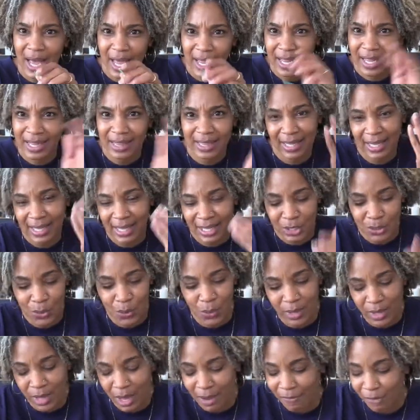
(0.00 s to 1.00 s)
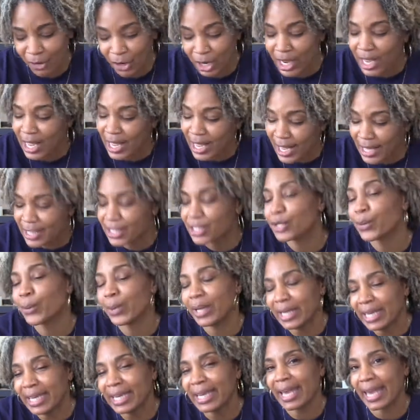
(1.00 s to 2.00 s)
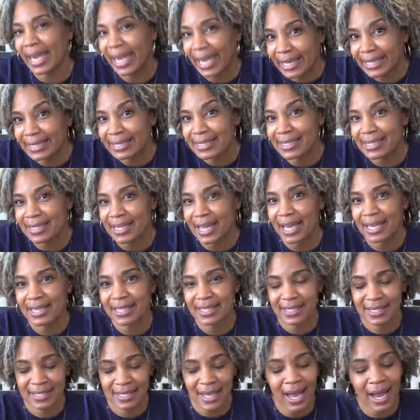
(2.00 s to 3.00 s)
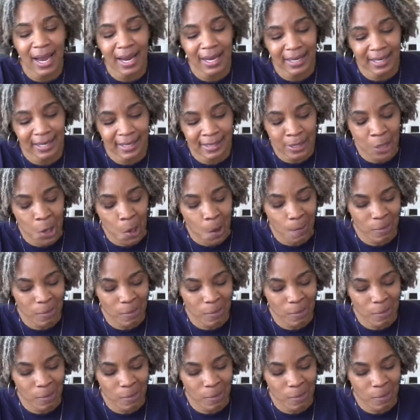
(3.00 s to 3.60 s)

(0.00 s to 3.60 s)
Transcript: at the end or whatever. And so any case, I decided,